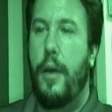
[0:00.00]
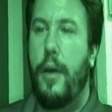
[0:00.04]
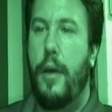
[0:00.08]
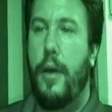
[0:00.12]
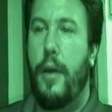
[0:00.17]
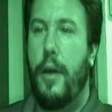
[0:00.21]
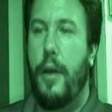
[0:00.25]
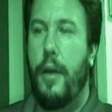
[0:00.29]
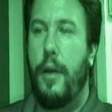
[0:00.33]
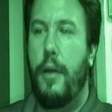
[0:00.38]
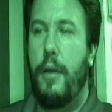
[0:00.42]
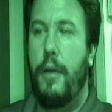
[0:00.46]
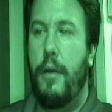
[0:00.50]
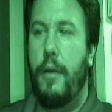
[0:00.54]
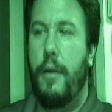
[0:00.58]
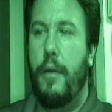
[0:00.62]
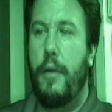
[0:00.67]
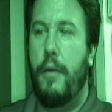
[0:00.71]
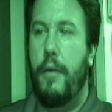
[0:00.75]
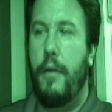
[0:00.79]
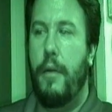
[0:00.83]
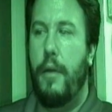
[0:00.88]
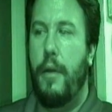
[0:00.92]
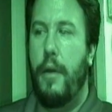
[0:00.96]
And
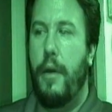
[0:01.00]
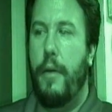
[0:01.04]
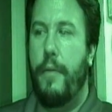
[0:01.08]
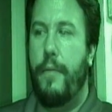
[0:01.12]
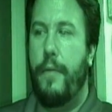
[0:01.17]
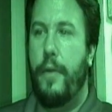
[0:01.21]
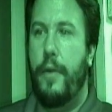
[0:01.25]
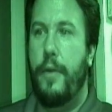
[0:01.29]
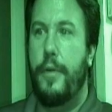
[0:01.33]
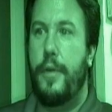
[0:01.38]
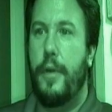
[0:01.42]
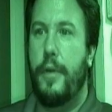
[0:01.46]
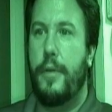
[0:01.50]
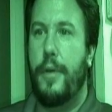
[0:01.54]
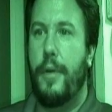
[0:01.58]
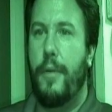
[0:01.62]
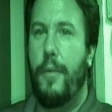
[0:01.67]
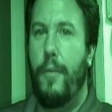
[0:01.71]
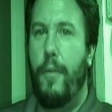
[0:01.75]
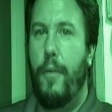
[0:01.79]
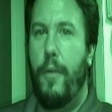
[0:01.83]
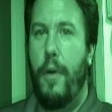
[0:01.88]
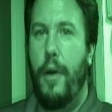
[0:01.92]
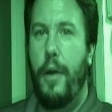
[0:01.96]
at first I was like,
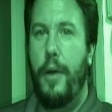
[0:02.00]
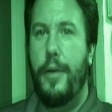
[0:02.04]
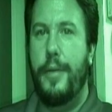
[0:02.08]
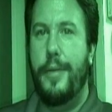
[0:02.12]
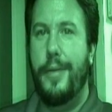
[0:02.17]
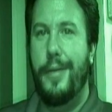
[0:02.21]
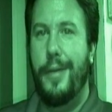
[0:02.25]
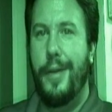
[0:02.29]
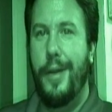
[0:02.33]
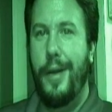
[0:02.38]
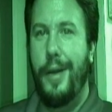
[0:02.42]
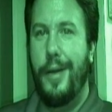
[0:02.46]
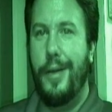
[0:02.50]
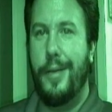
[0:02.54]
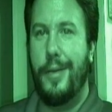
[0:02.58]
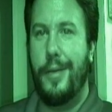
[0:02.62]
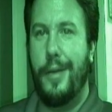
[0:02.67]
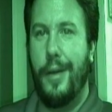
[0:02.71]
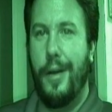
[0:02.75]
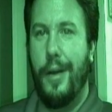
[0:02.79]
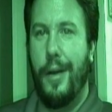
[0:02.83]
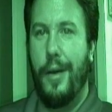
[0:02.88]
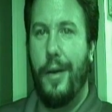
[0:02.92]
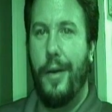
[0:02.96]
what is this,
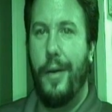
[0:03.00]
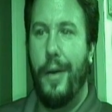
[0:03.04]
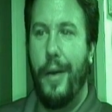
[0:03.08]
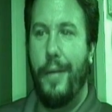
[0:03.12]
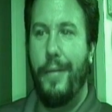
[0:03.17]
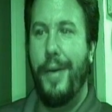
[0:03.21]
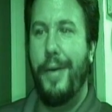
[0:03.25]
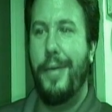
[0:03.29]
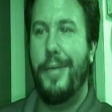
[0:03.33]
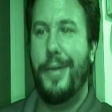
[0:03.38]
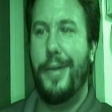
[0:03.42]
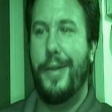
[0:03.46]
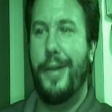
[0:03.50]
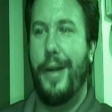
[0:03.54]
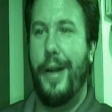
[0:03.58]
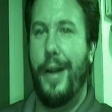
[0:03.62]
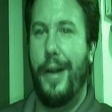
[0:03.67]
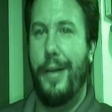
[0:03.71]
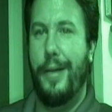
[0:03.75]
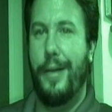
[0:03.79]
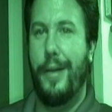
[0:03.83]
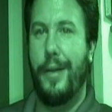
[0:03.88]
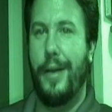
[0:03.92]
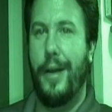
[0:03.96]
you know? I've never seen
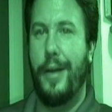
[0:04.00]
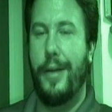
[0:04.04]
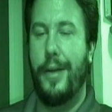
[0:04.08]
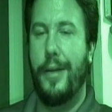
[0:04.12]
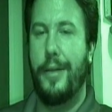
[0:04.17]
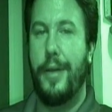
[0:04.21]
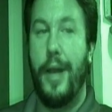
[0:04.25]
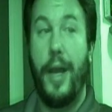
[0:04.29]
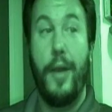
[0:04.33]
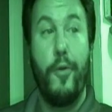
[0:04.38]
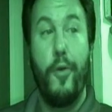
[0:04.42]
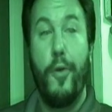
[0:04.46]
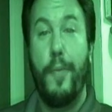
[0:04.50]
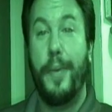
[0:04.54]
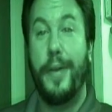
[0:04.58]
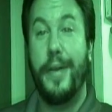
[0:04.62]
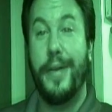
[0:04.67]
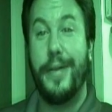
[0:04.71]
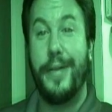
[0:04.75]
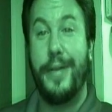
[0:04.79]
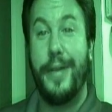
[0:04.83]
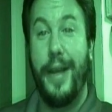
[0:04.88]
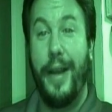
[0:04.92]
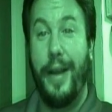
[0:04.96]
anything like this. I grew up in the
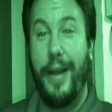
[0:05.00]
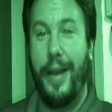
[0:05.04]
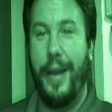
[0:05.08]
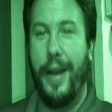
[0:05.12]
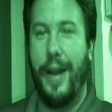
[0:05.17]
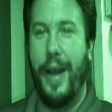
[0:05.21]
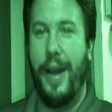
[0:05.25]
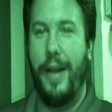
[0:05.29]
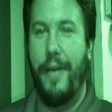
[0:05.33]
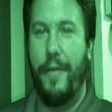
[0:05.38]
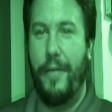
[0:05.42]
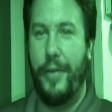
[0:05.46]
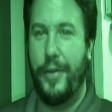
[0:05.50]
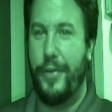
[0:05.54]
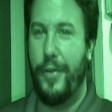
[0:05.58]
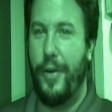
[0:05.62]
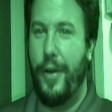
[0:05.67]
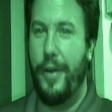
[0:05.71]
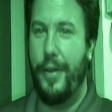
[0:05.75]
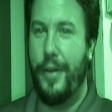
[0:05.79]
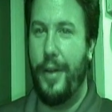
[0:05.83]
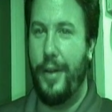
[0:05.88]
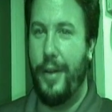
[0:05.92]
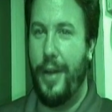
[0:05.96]
city and I never saw
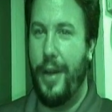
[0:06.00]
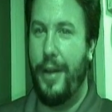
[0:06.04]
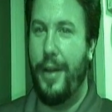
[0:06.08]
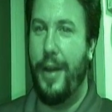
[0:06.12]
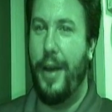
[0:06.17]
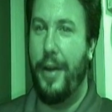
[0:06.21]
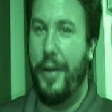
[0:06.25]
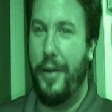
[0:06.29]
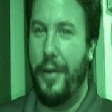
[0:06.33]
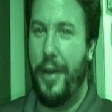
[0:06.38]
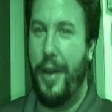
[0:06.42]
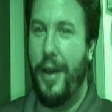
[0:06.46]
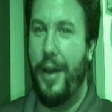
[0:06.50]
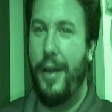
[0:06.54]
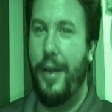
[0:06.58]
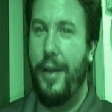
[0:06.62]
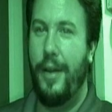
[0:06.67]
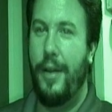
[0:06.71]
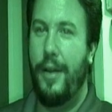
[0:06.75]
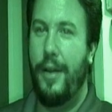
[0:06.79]
anything like that, okay?